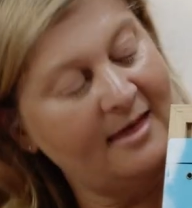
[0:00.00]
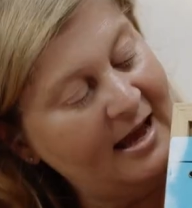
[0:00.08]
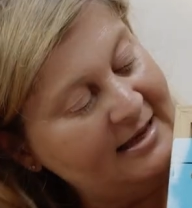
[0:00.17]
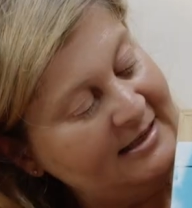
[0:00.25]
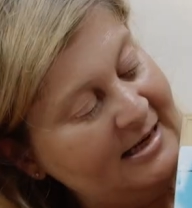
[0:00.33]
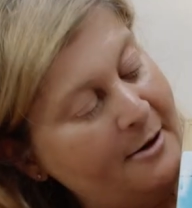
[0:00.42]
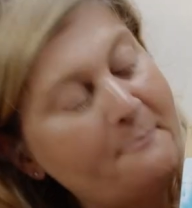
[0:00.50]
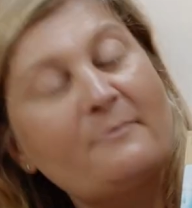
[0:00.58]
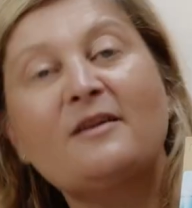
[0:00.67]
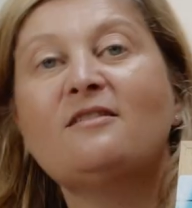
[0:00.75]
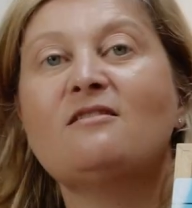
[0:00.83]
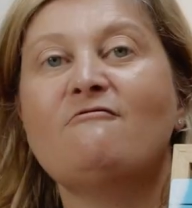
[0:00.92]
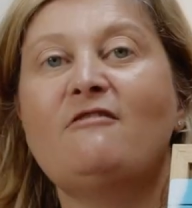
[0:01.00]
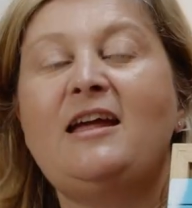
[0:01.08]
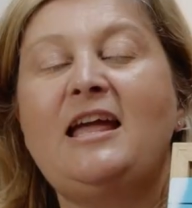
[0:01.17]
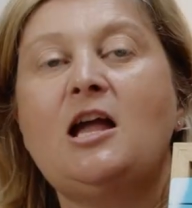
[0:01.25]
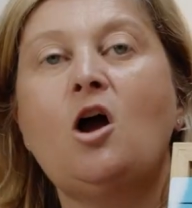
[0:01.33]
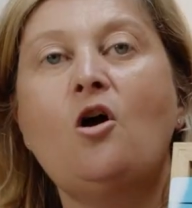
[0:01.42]
There's number
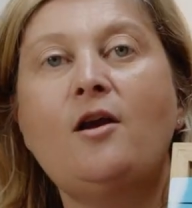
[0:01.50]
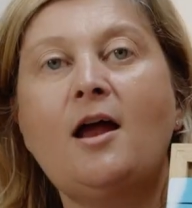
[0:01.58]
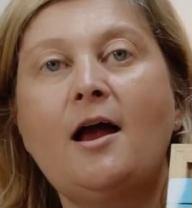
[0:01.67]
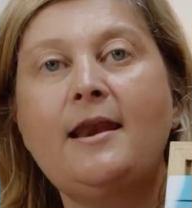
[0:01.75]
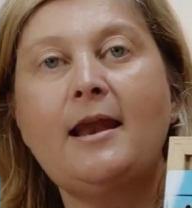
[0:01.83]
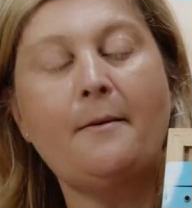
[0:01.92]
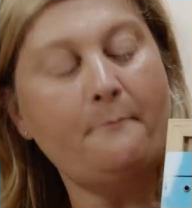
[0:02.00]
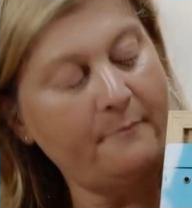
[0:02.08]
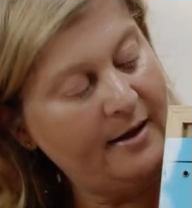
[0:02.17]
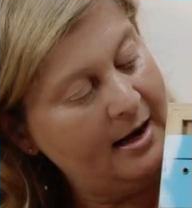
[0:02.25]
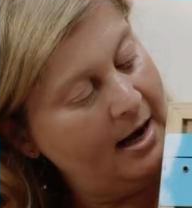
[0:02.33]
3 on our number